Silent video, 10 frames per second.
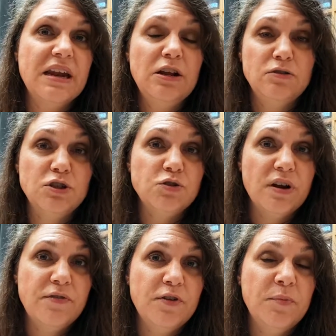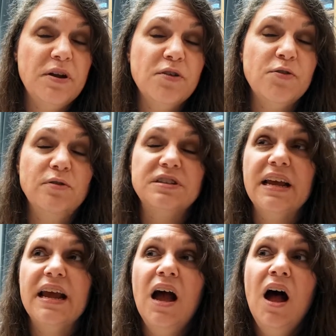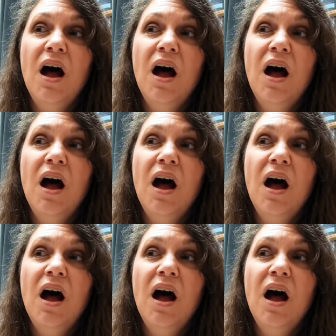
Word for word: and I usually try to film on a Thursday,